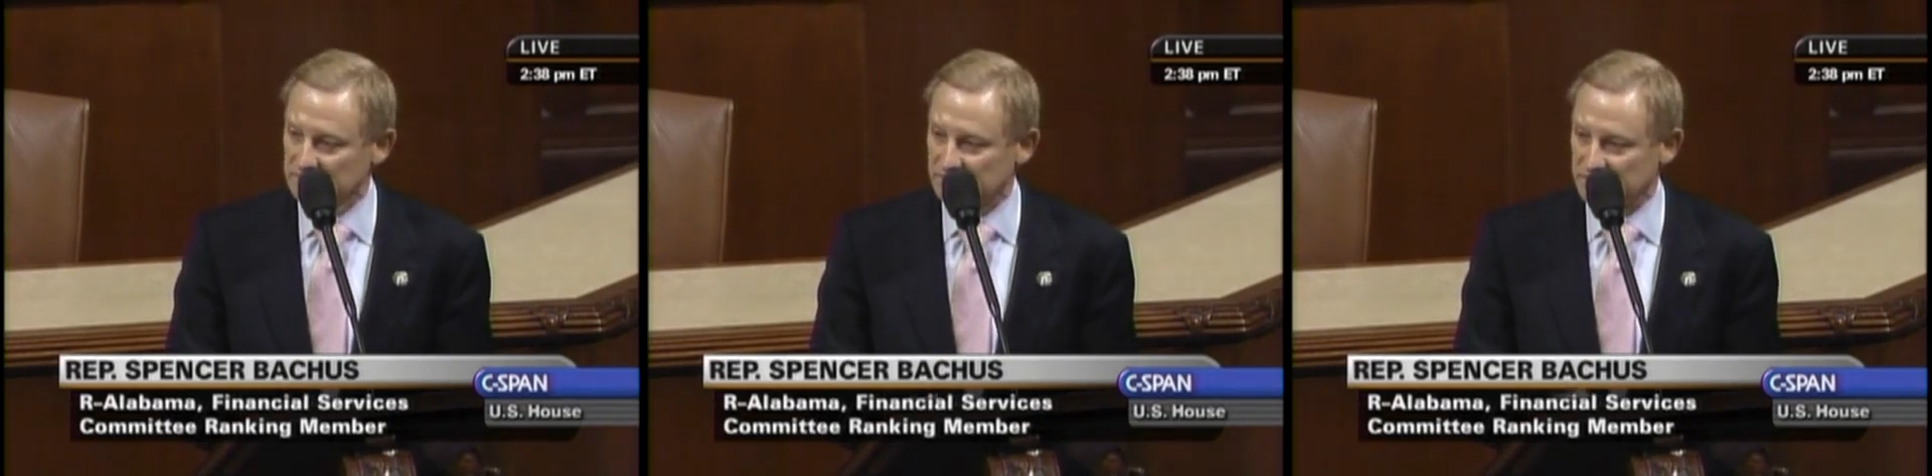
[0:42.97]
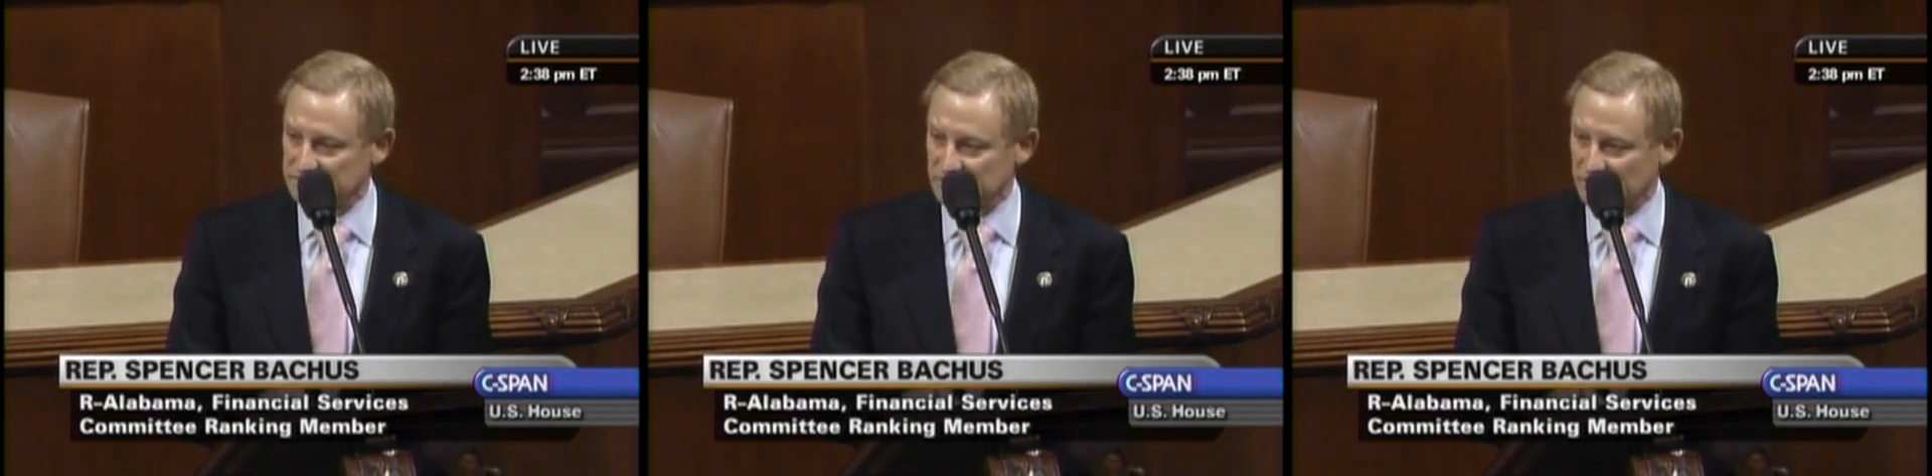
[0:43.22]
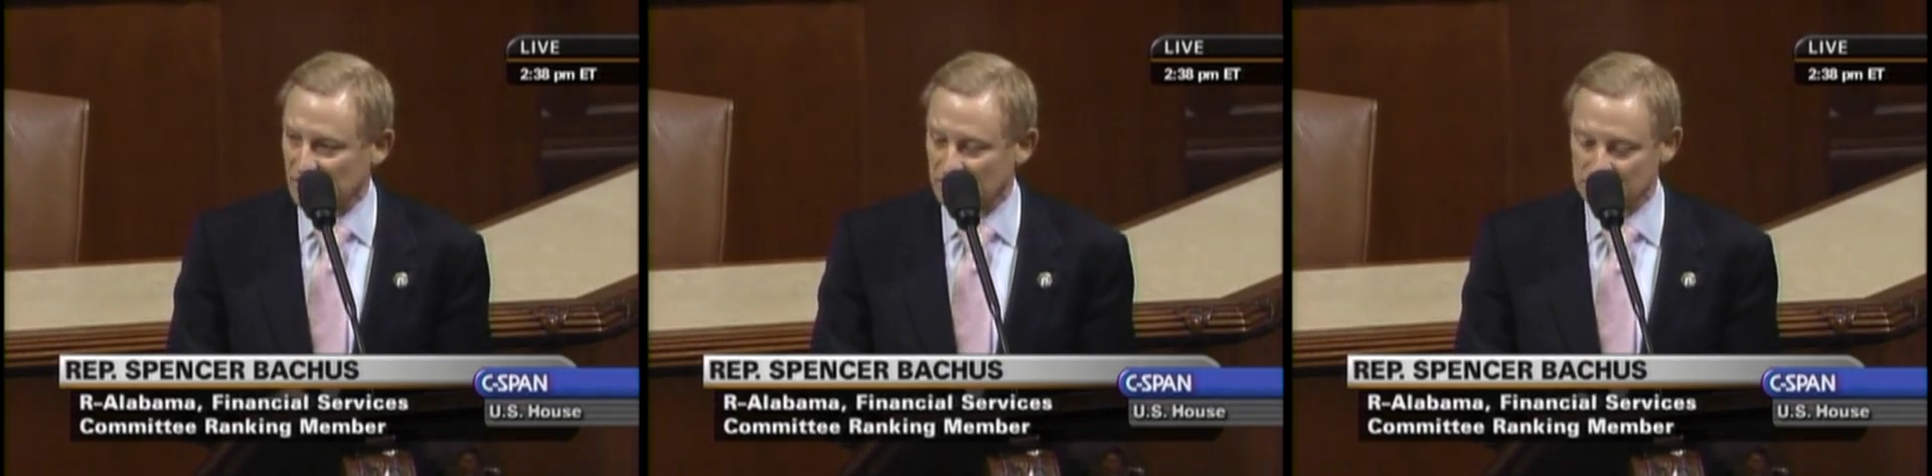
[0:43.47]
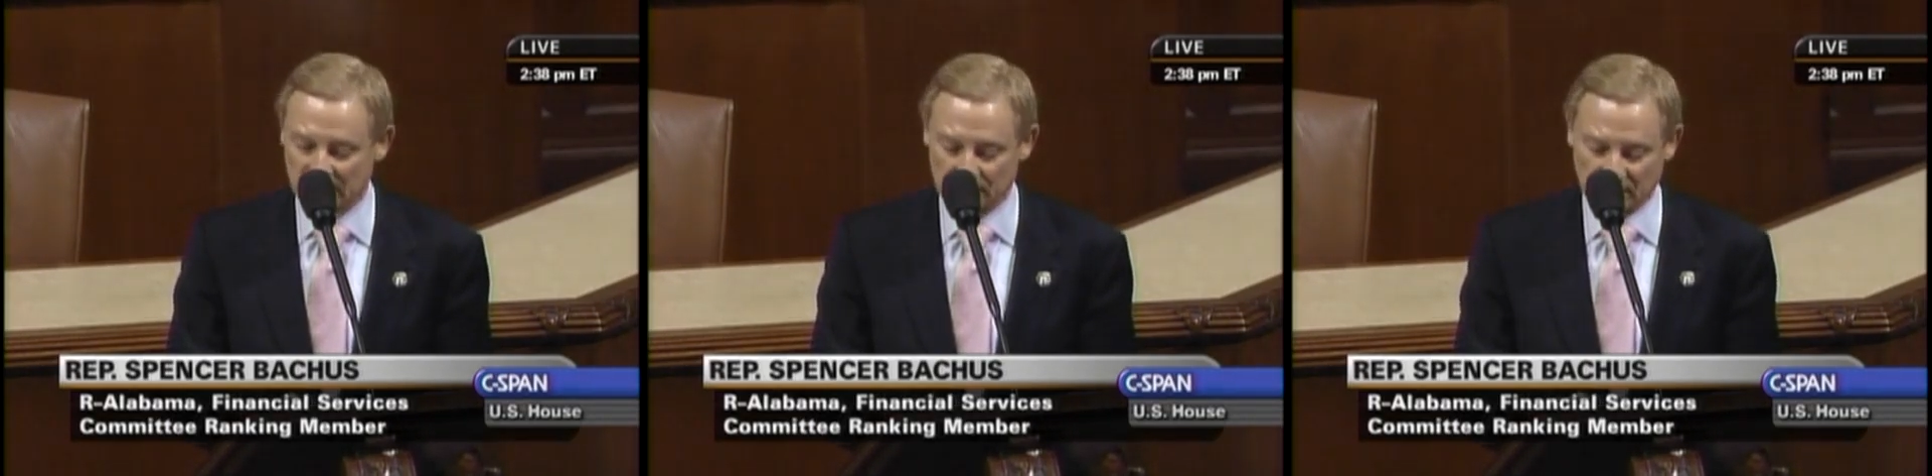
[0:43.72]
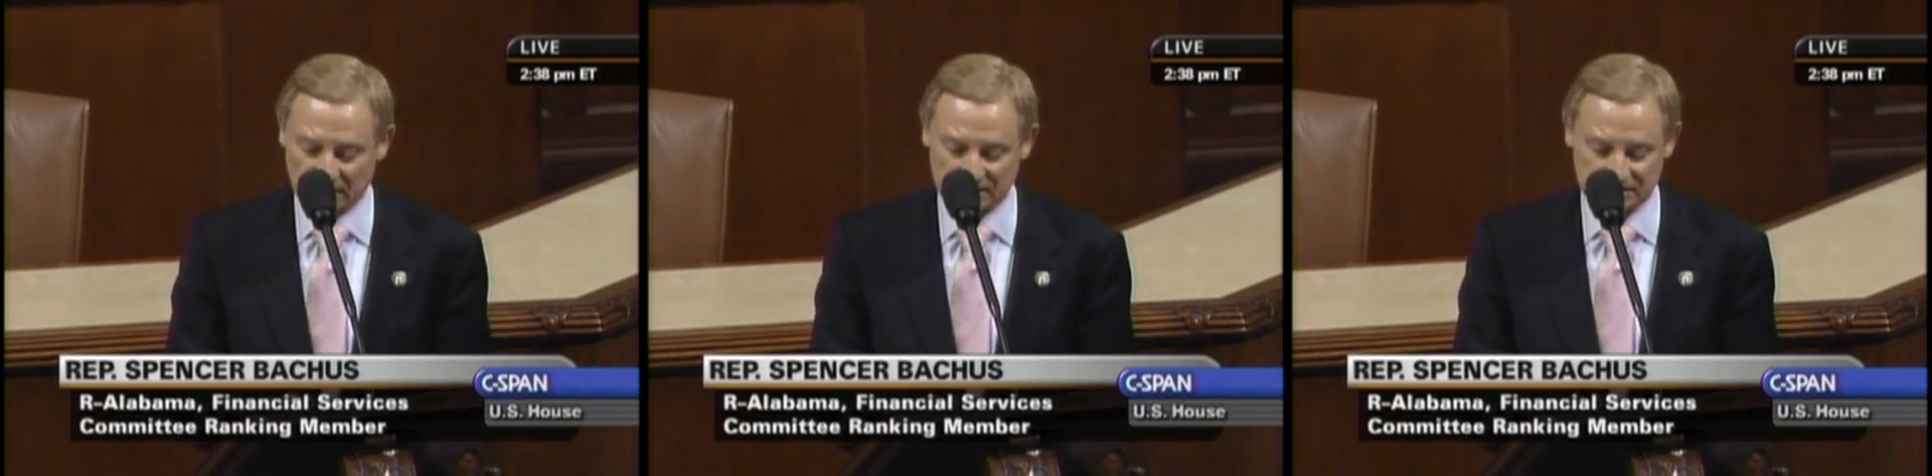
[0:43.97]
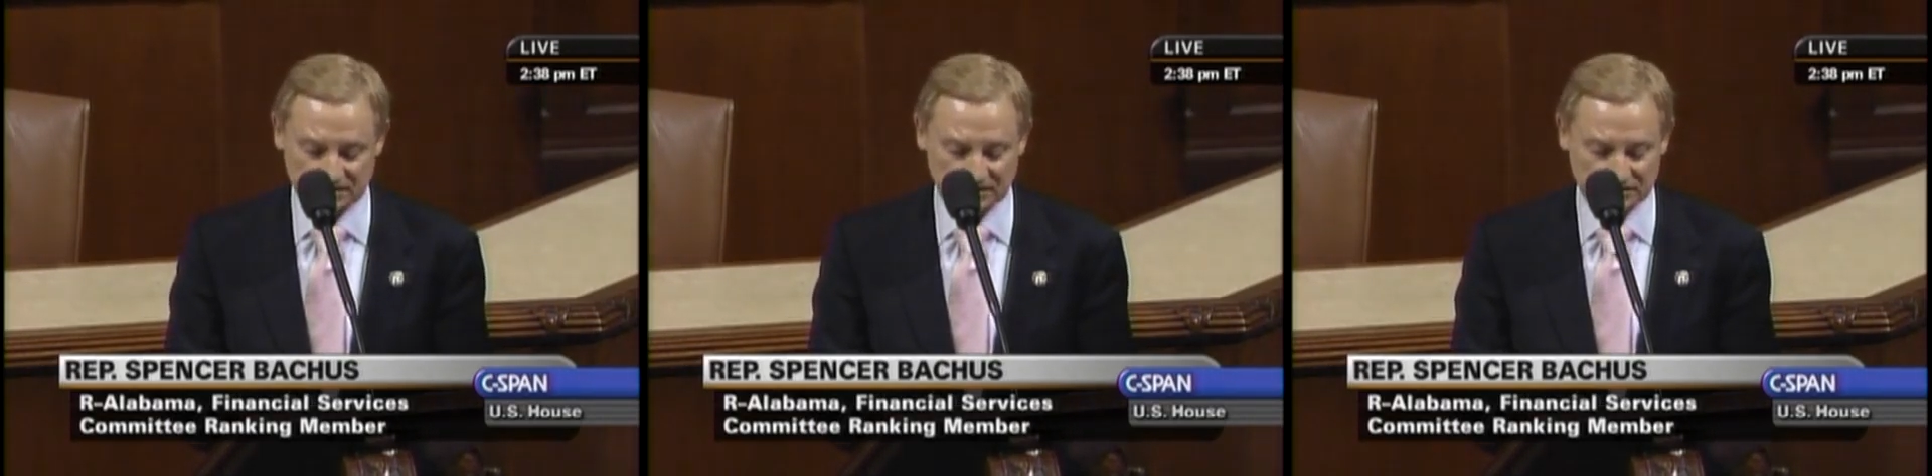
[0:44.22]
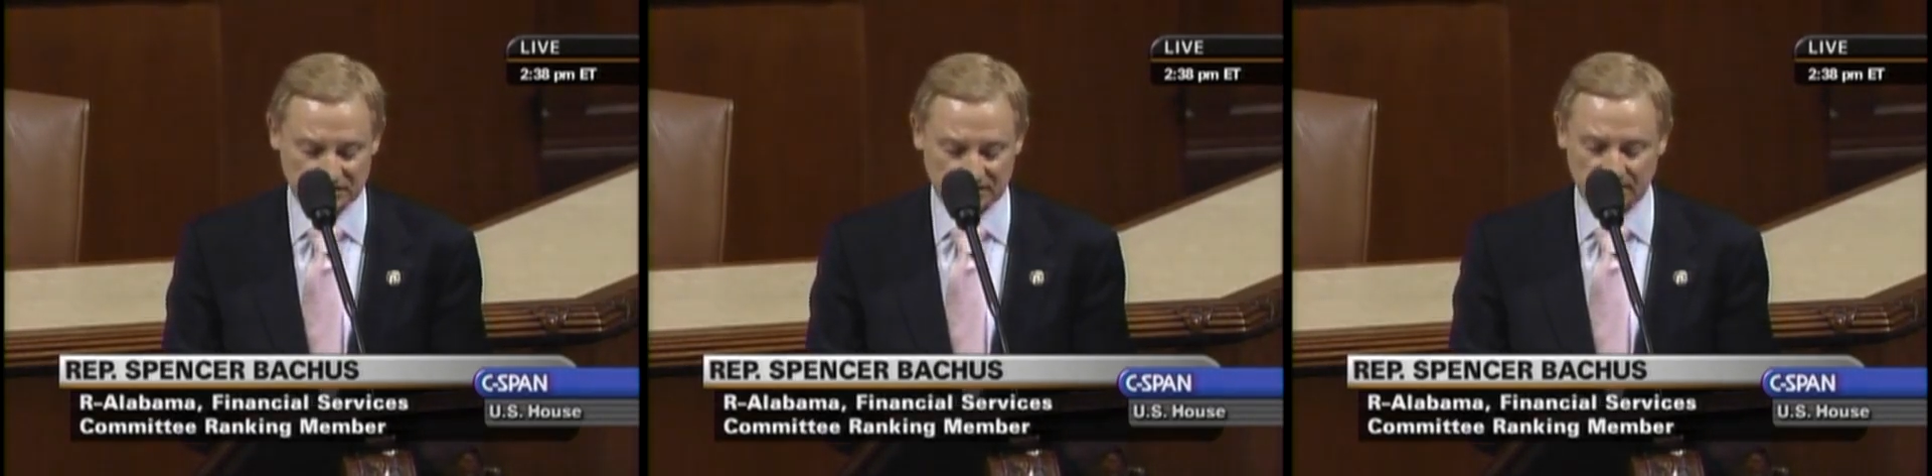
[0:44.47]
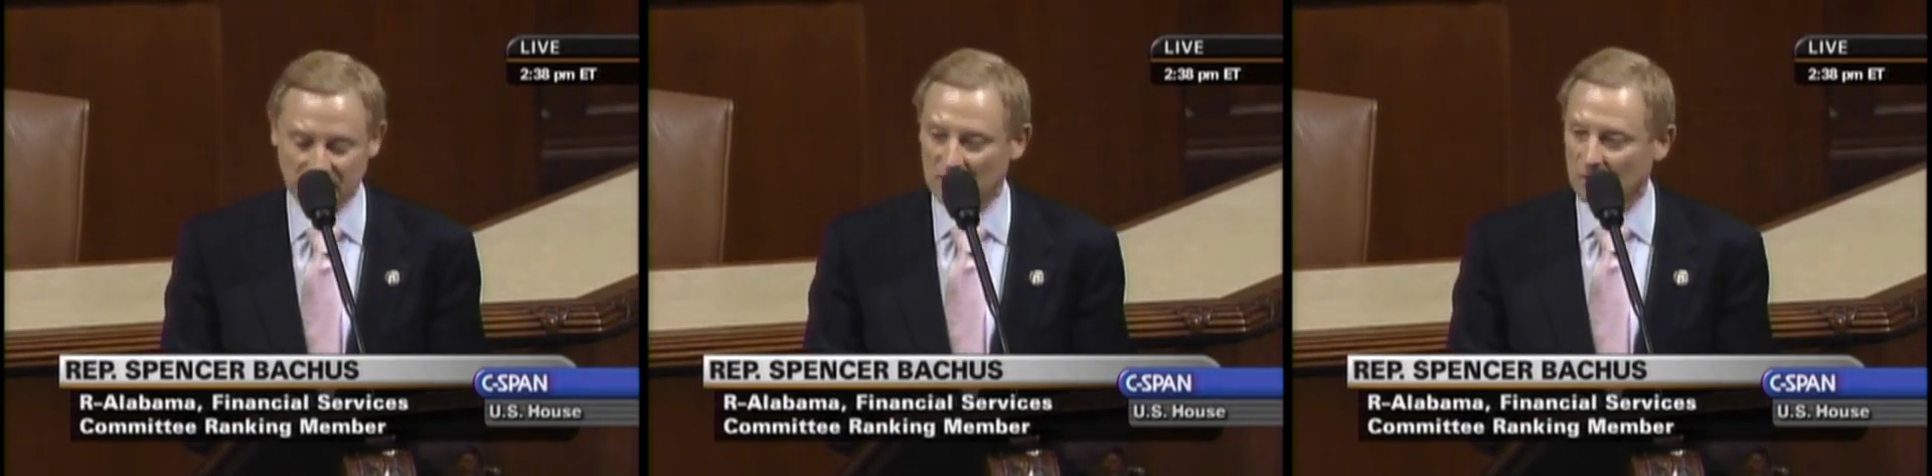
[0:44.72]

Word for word: because a government run system